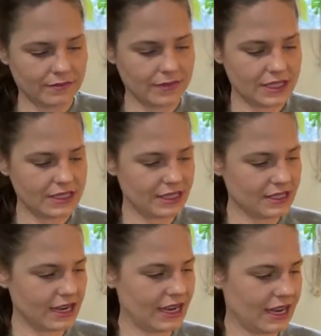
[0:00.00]
This is
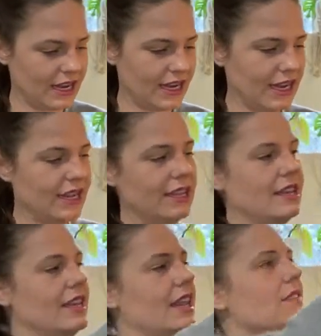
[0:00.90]
a
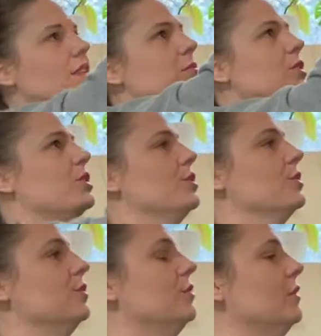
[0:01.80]
navy
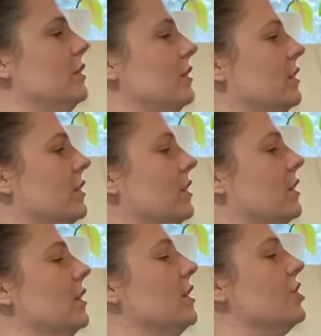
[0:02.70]
blue
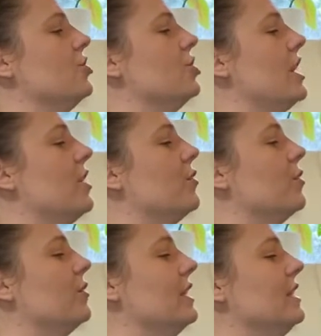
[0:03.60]
J.
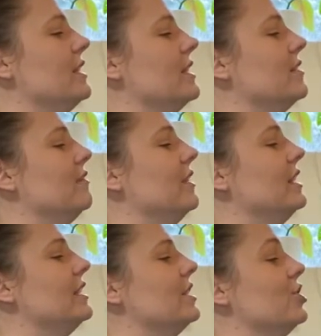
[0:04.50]
Crew. This is
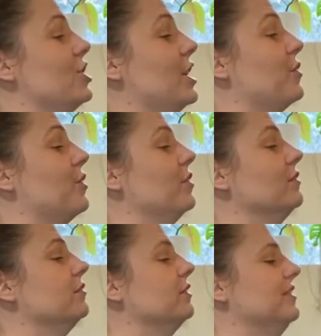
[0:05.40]
vintage J.
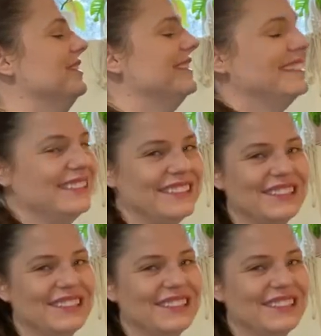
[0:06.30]
Crew.